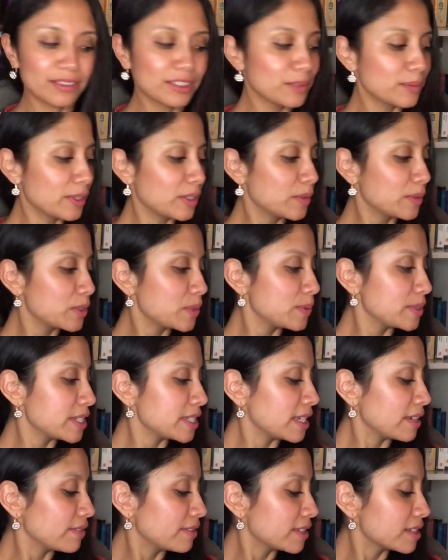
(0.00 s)
It's better to be
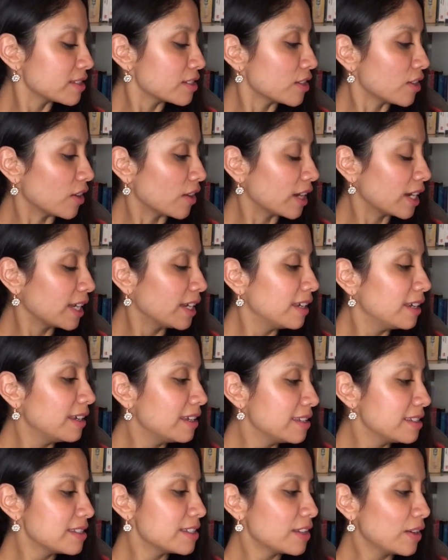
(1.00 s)
safe than sorry.
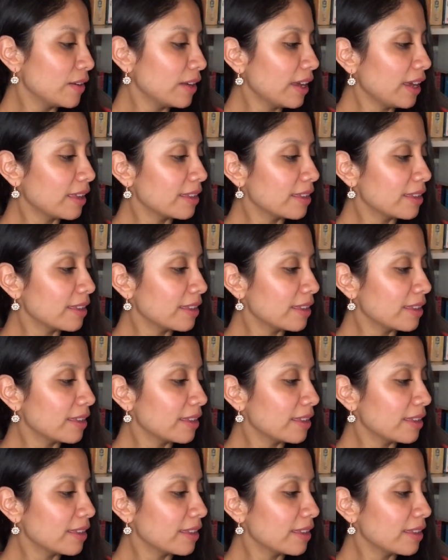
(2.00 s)
So yeah,